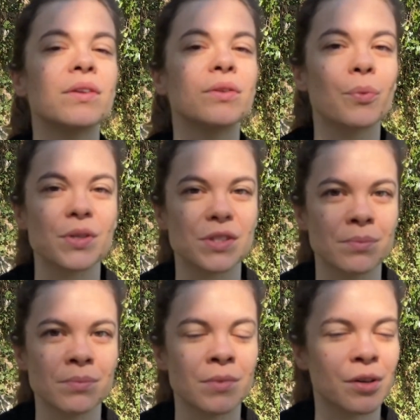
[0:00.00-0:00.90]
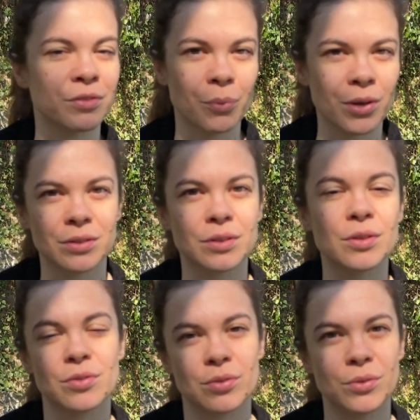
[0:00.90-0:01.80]
the wisdom of the world
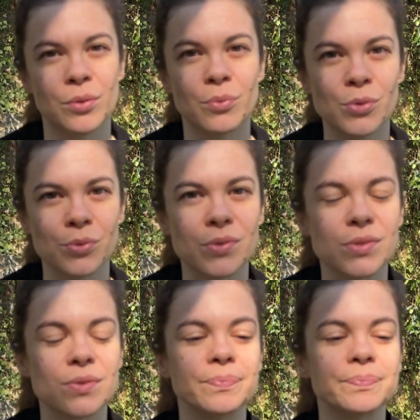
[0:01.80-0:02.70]
through the runes,